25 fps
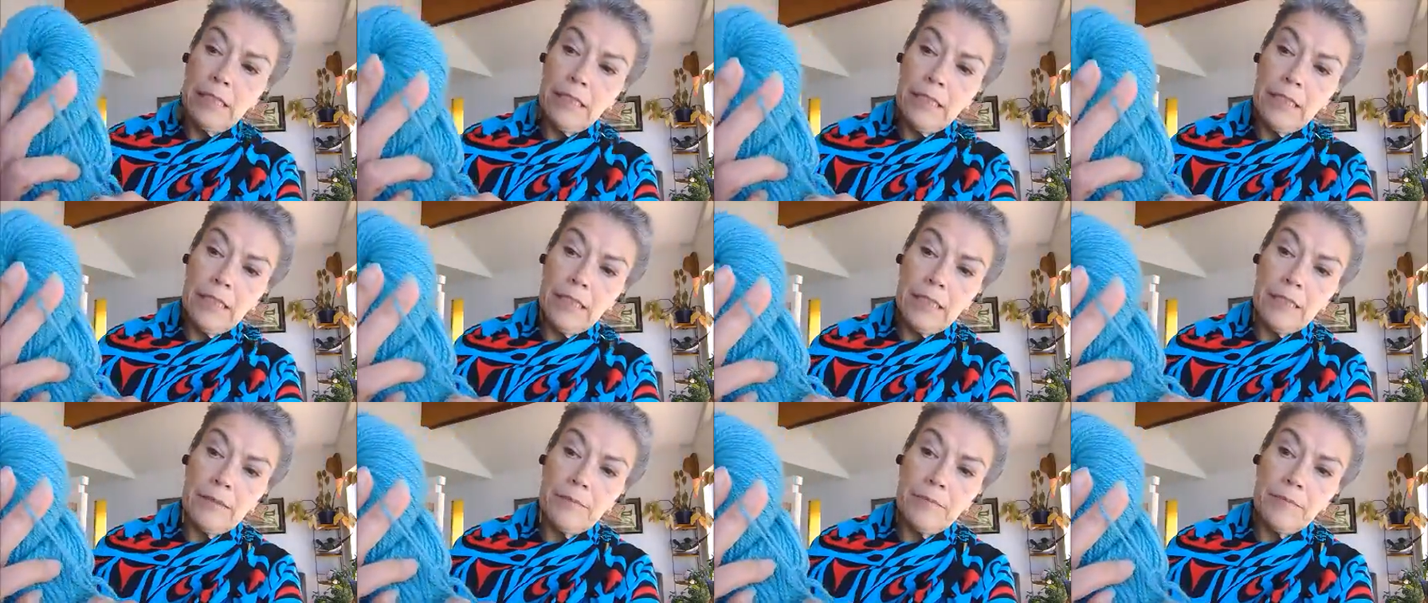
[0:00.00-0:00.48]

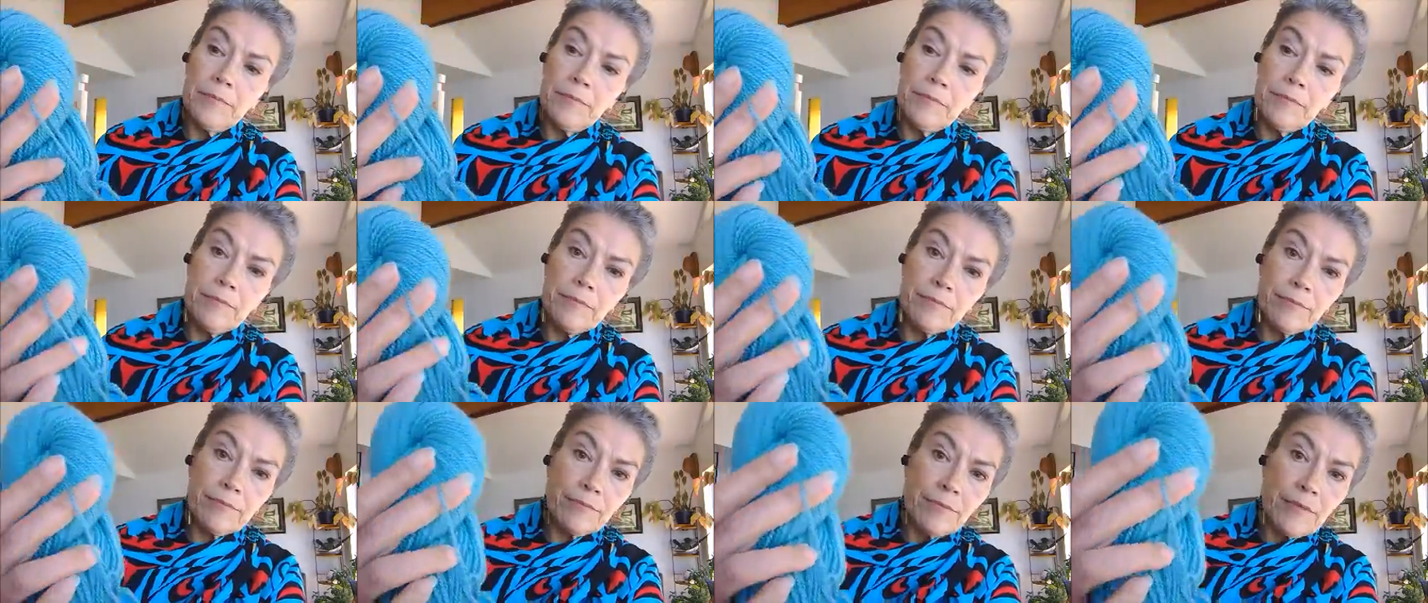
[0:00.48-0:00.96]

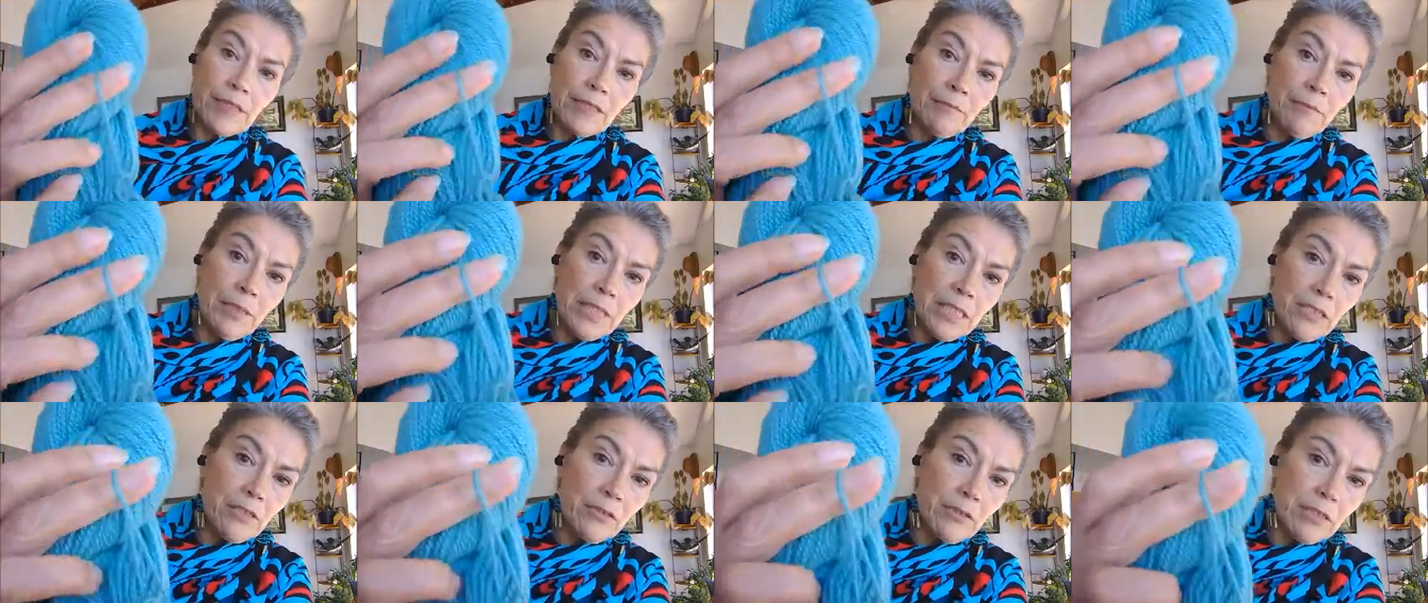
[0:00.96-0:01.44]

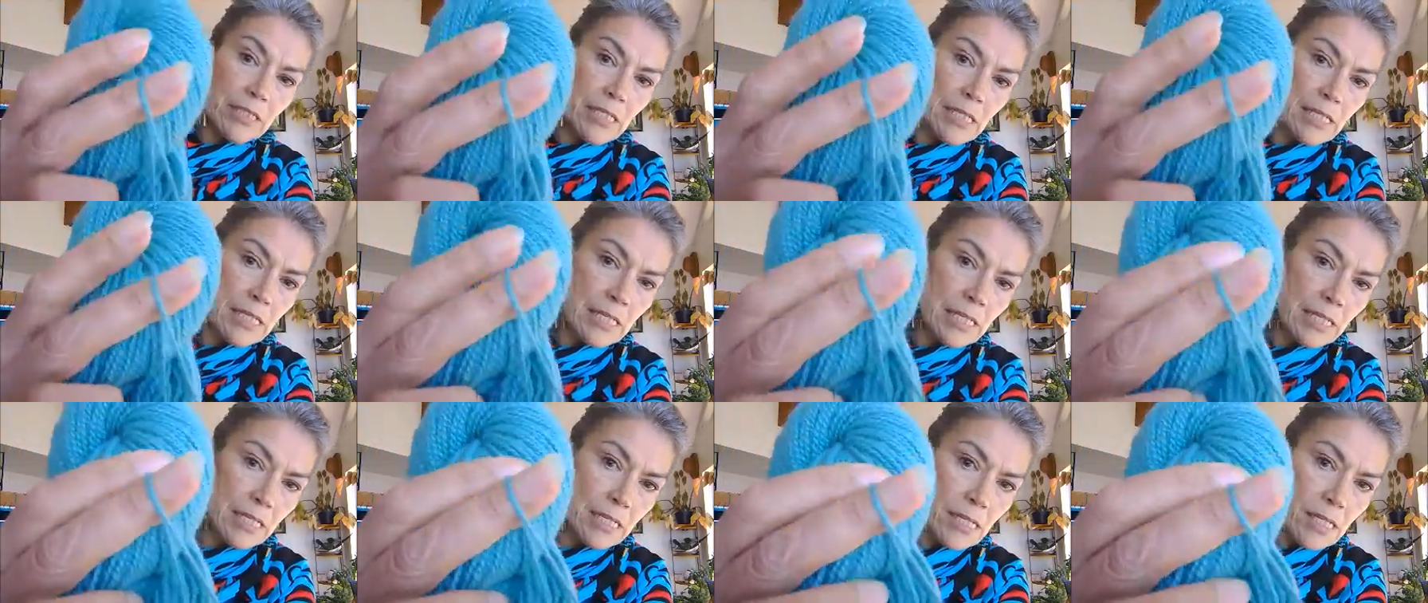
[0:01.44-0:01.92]
but you can
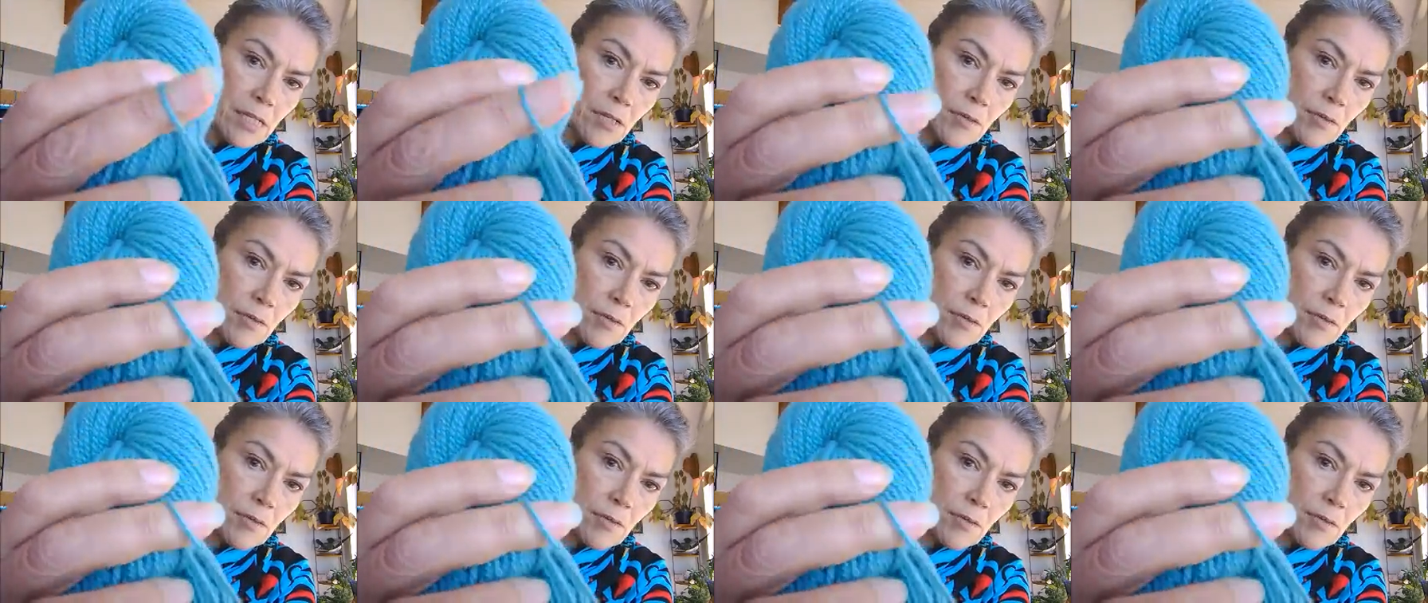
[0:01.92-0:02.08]
see it's